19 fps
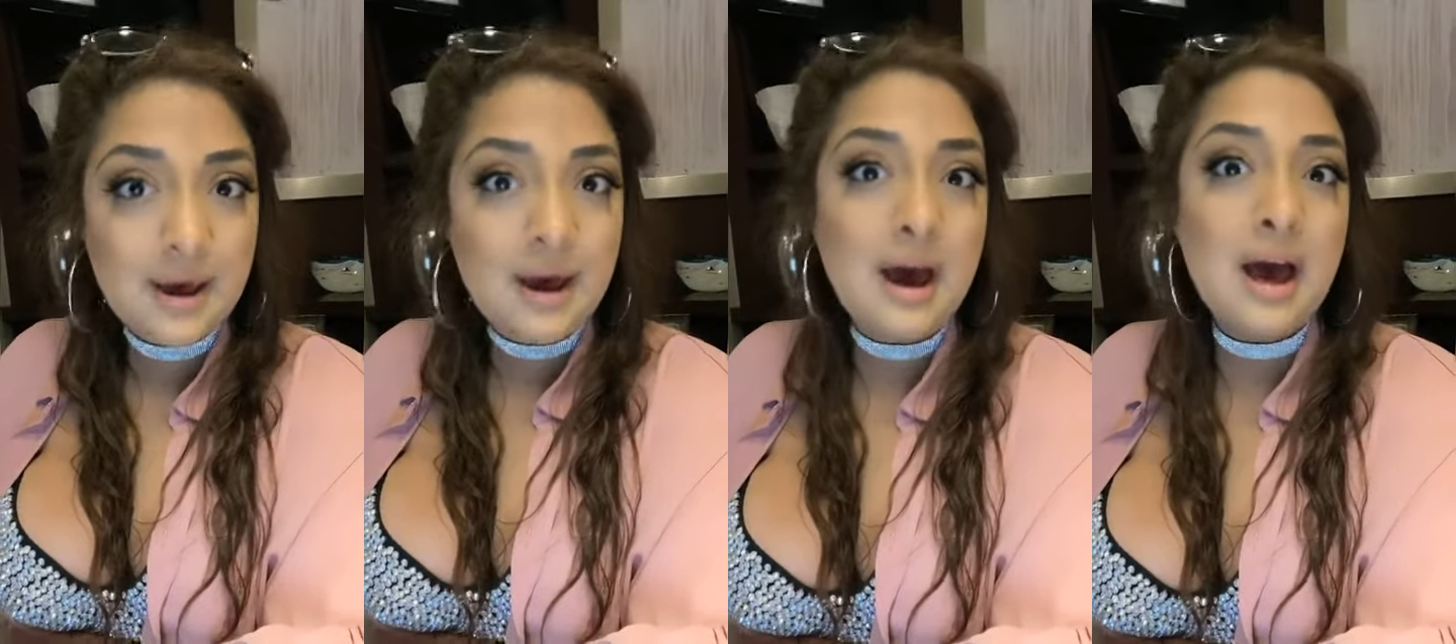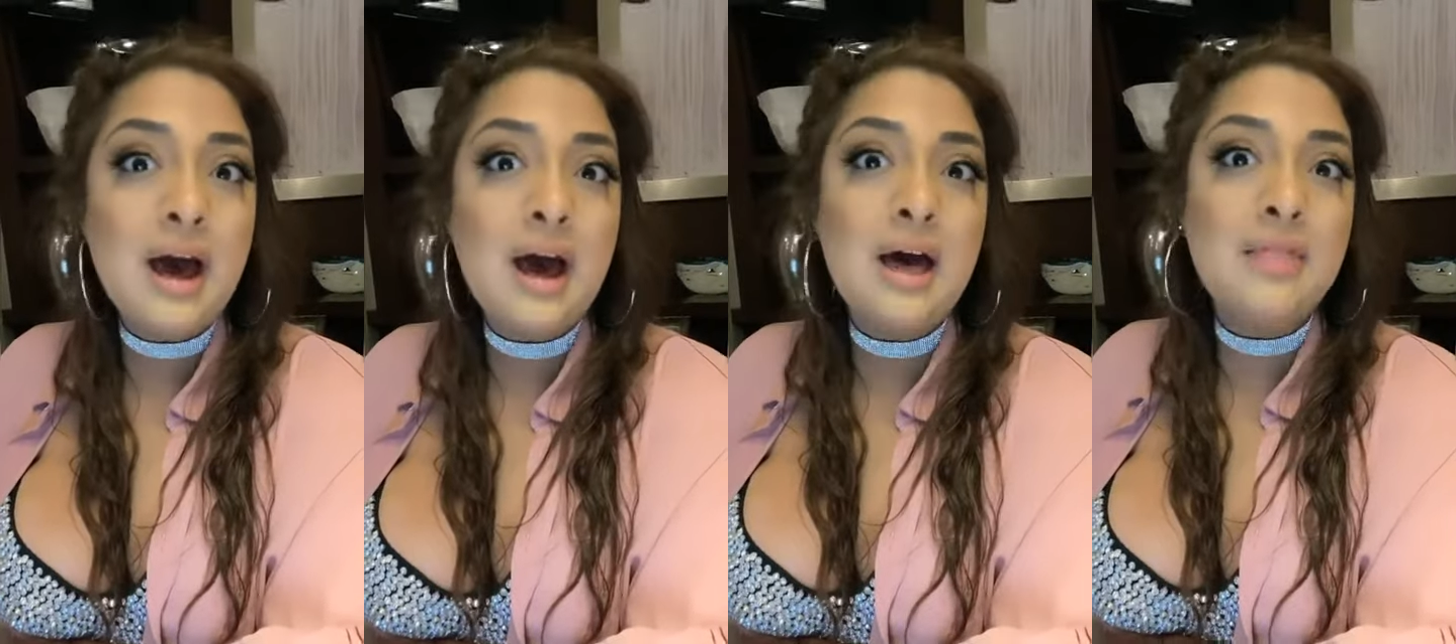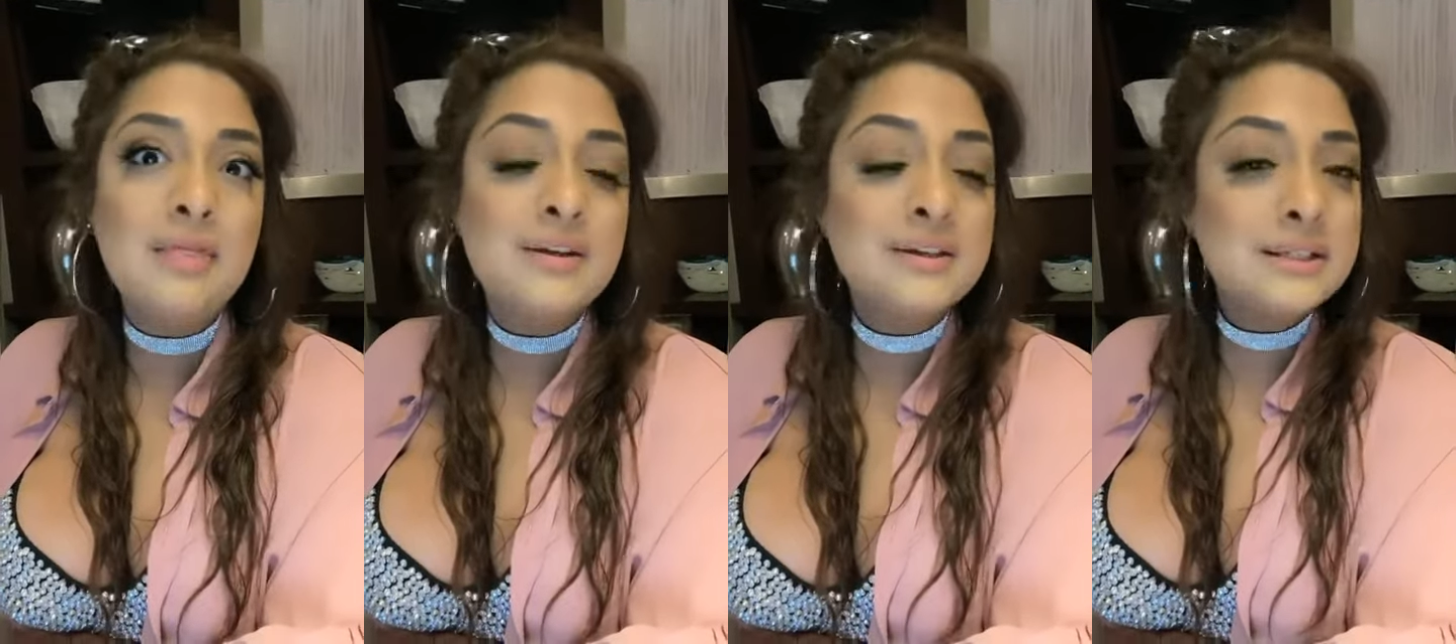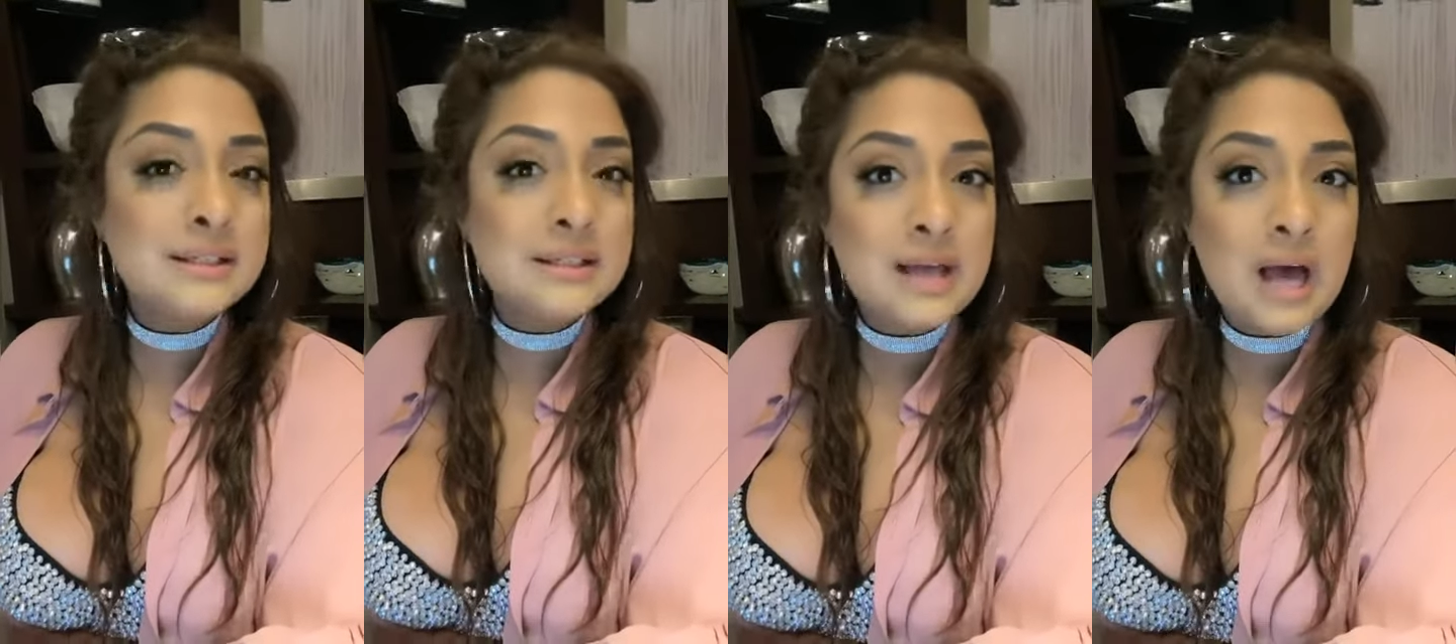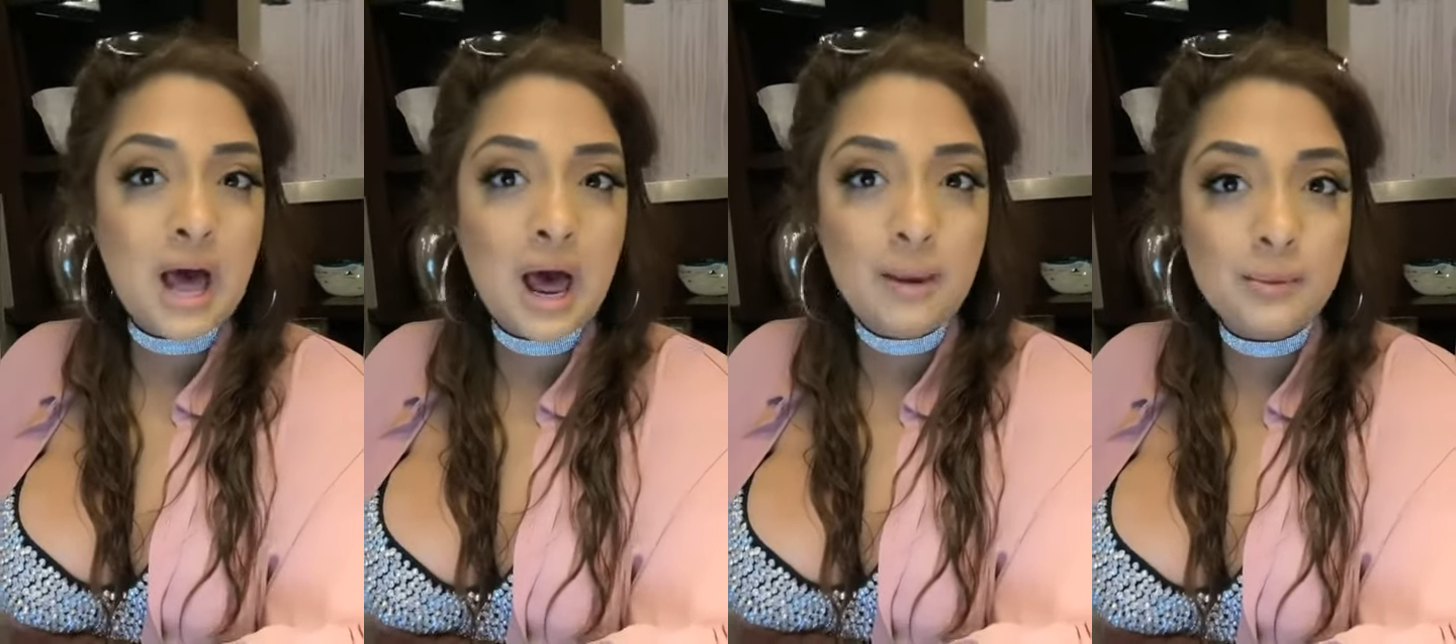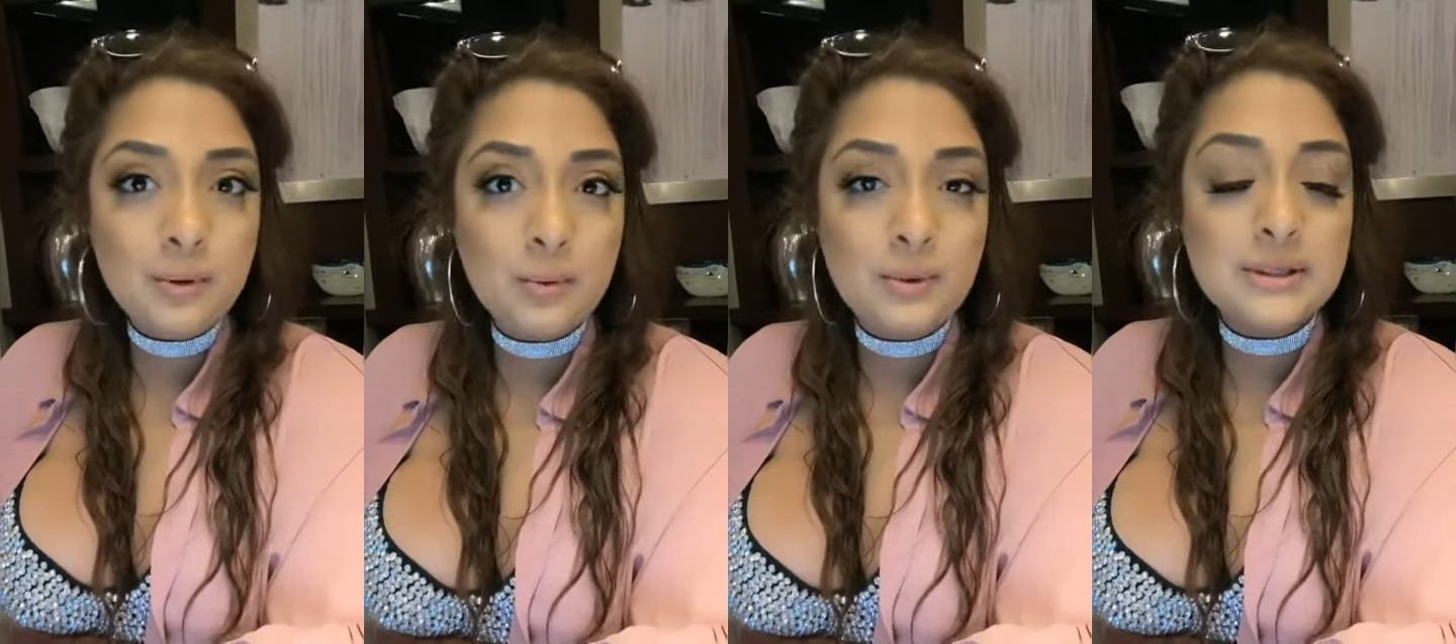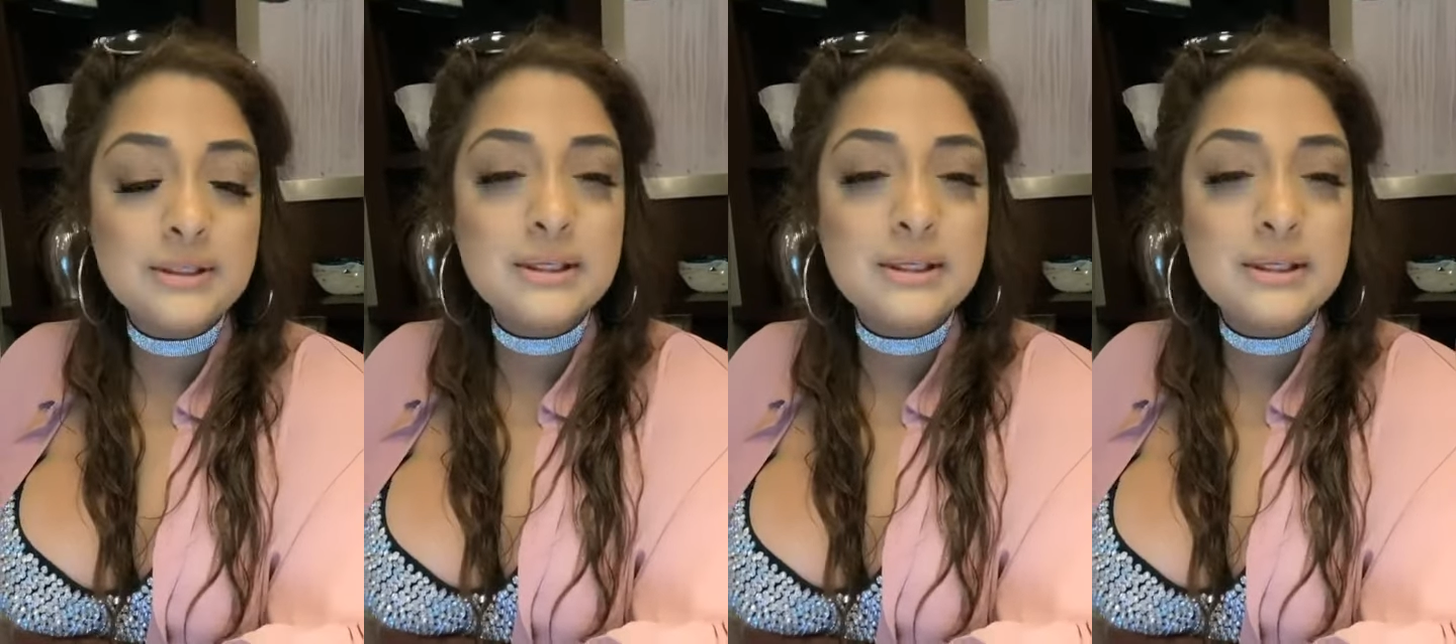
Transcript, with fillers: And this is common with